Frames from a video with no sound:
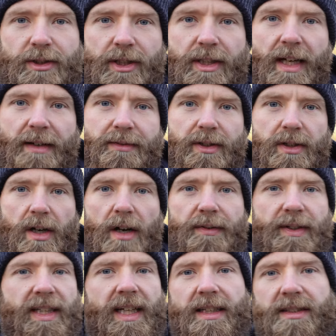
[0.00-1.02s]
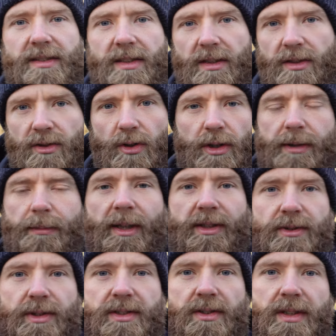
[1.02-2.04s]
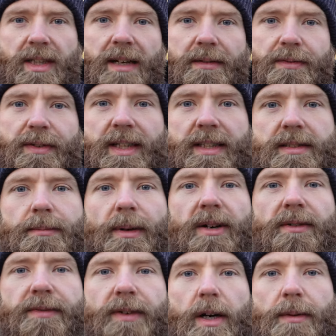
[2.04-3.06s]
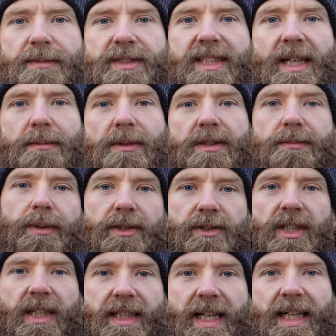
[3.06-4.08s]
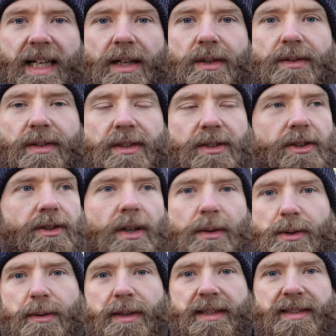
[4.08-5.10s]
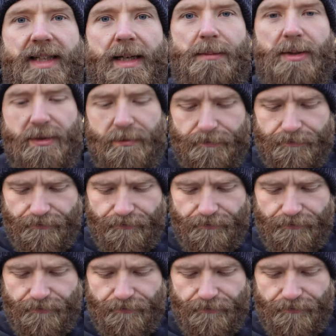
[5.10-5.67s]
You'd have to. I think there's documentaries on Netflix about farmed salmon, but check that out. You don't want to eat salmon.